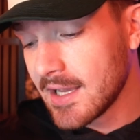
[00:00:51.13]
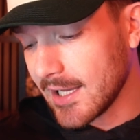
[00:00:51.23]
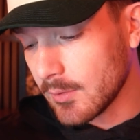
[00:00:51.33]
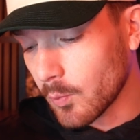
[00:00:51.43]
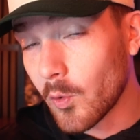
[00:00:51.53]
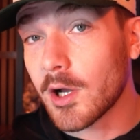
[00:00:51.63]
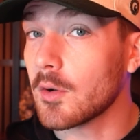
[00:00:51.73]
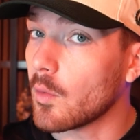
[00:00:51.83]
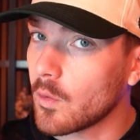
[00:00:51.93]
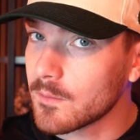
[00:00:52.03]
in
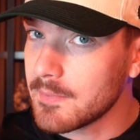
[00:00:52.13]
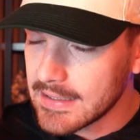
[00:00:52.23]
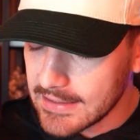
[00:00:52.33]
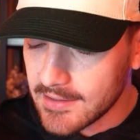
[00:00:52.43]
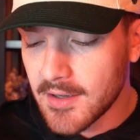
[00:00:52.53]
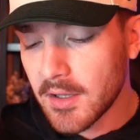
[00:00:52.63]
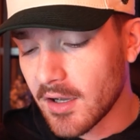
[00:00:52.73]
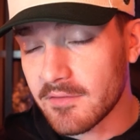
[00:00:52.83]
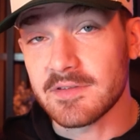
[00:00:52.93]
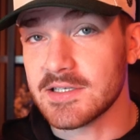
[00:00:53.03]
one or many
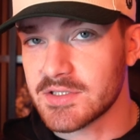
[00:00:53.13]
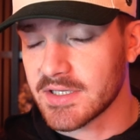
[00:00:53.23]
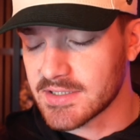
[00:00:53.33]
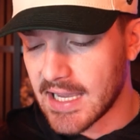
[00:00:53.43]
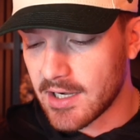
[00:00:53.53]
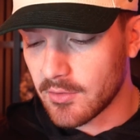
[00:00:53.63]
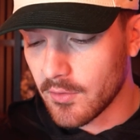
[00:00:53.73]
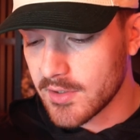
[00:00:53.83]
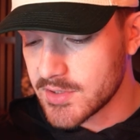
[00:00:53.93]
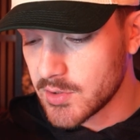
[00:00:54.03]
of these 6 categories.